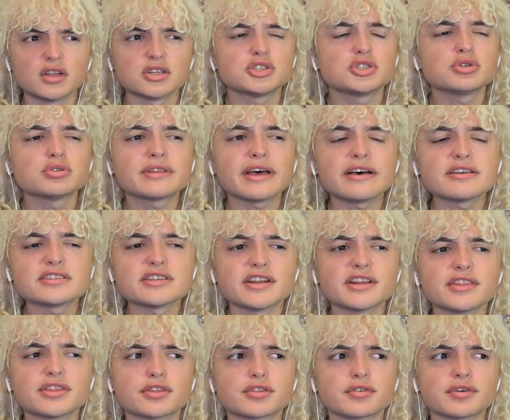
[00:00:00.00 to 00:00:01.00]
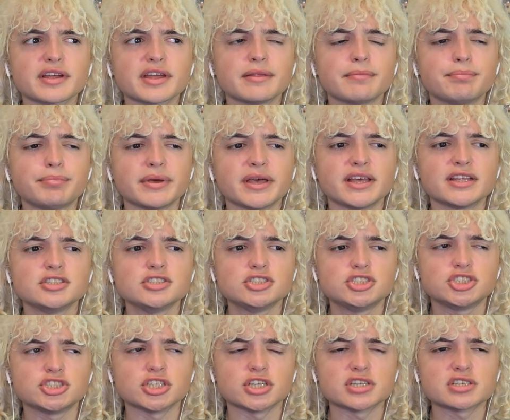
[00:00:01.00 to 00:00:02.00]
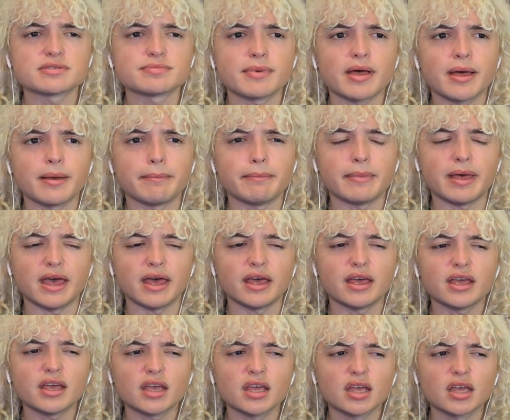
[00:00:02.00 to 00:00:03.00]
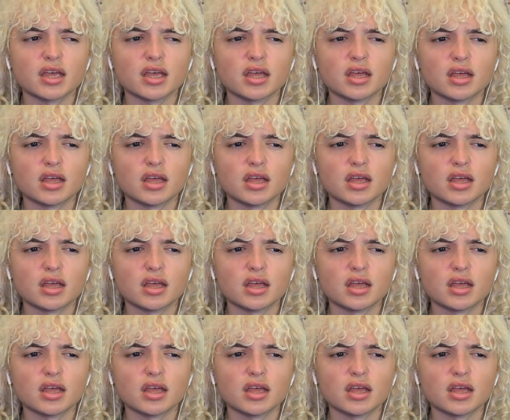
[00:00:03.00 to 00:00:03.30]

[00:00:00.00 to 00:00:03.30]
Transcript: 2003 and Ben just met May?